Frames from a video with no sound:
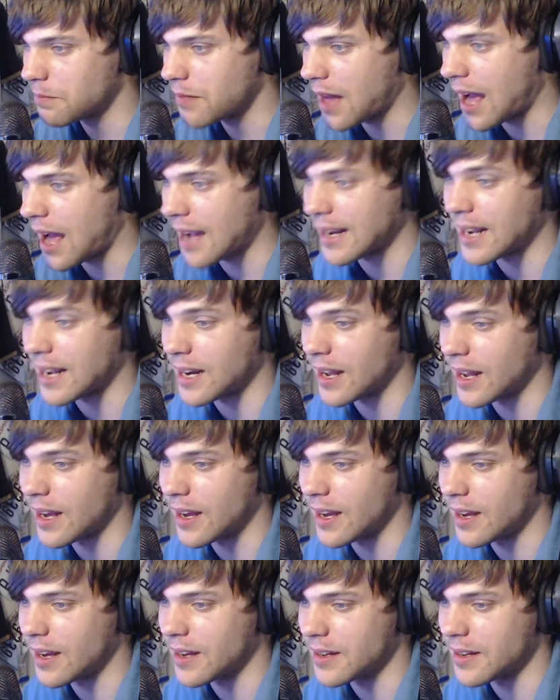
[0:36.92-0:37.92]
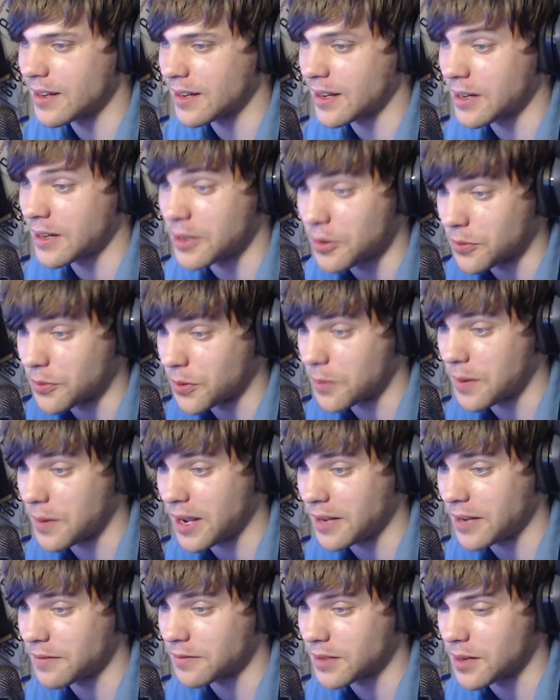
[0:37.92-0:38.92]
I got a got a new
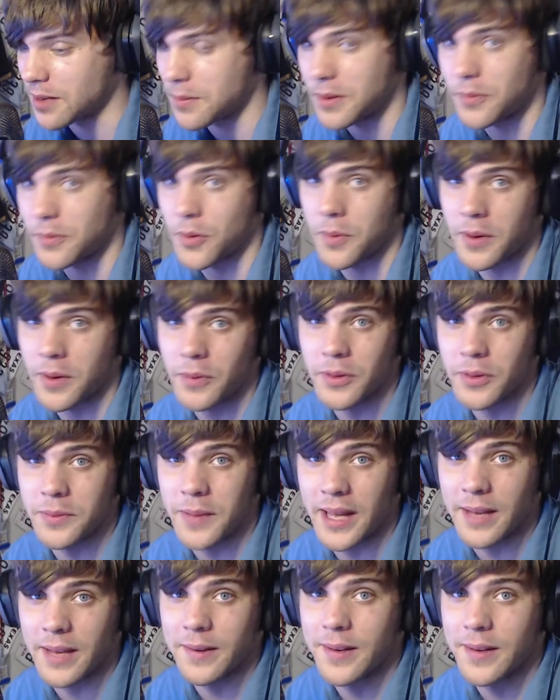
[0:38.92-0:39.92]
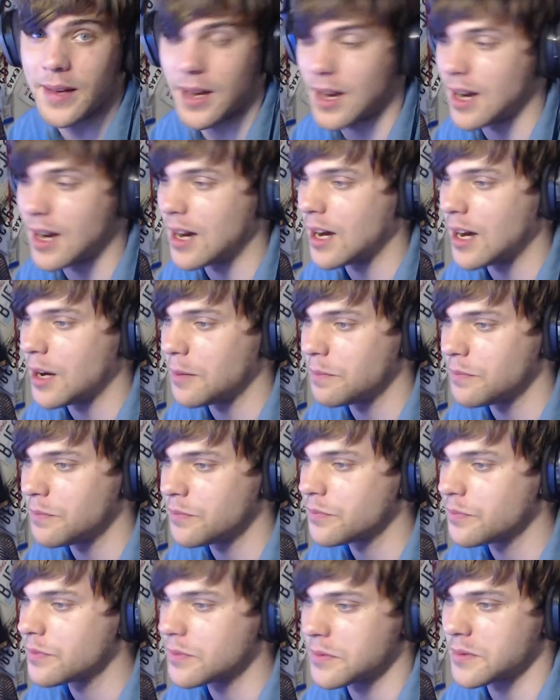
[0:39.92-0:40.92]
roommate, gonna be rooming with me. Um,
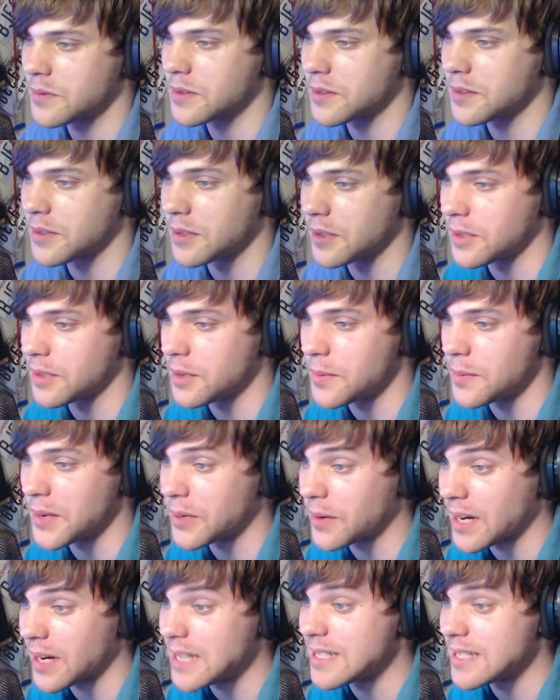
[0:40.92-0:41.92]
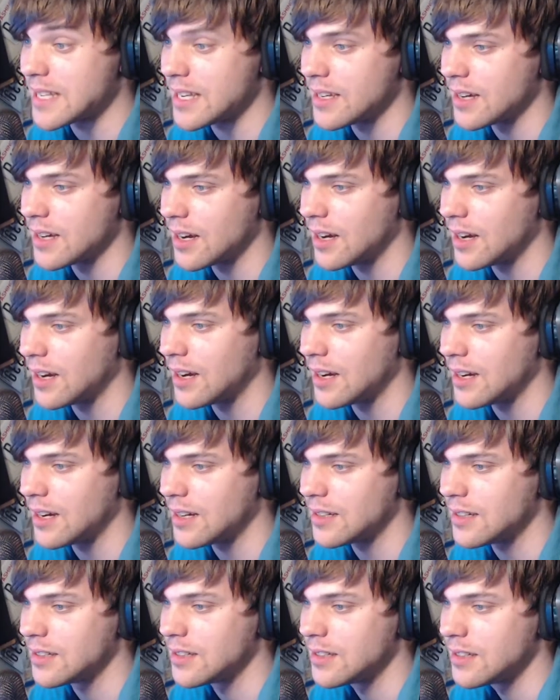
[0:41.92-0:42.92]
gonna be crazy.
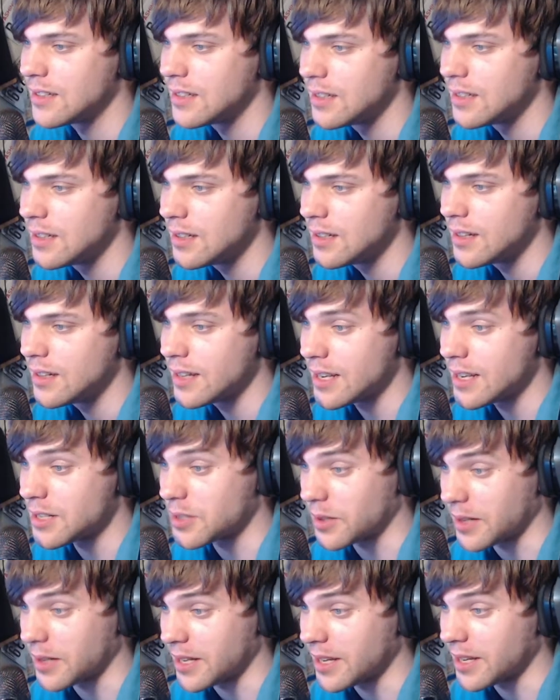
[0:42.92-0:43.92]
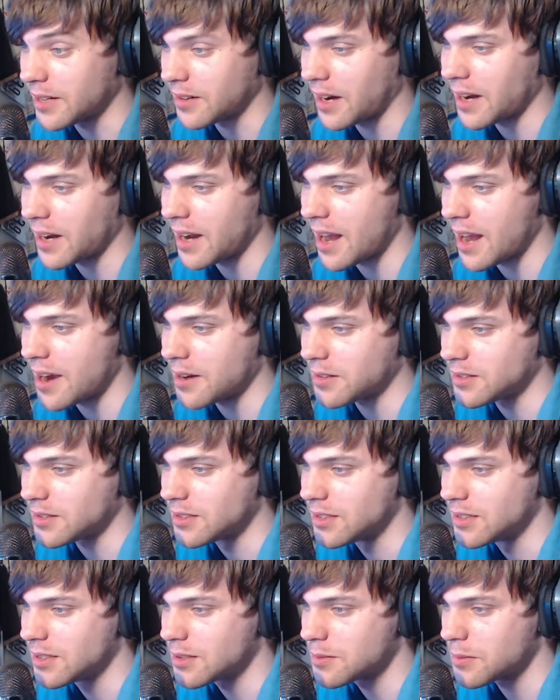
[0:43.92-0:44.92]
Uh, He's already here right now.
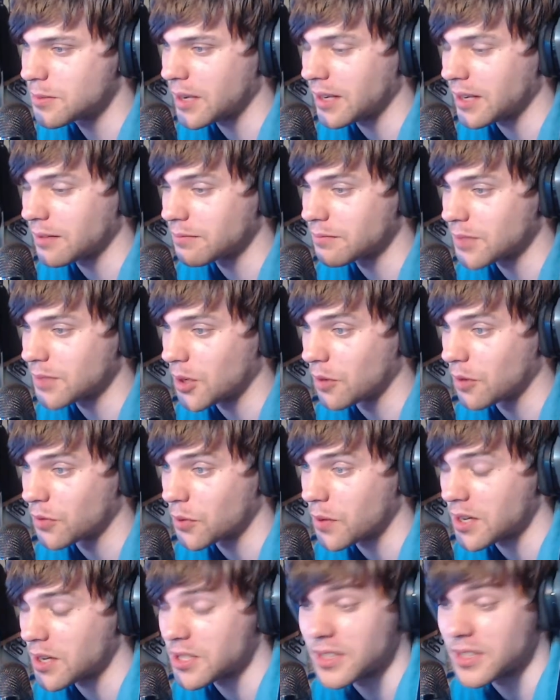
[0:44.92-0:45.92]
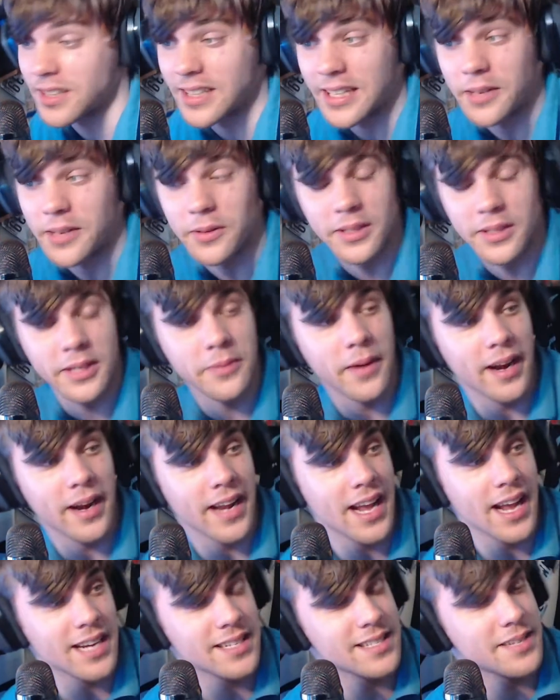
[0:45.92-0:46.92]
He's playing Overwatch literally right
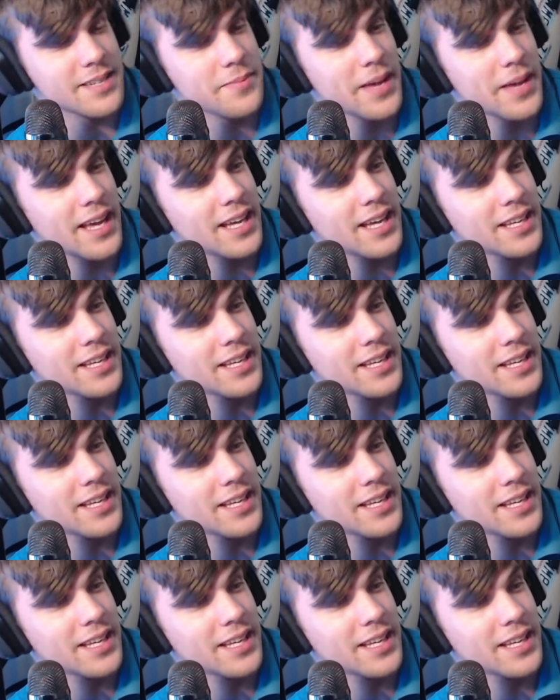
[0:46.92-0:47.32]
next to me.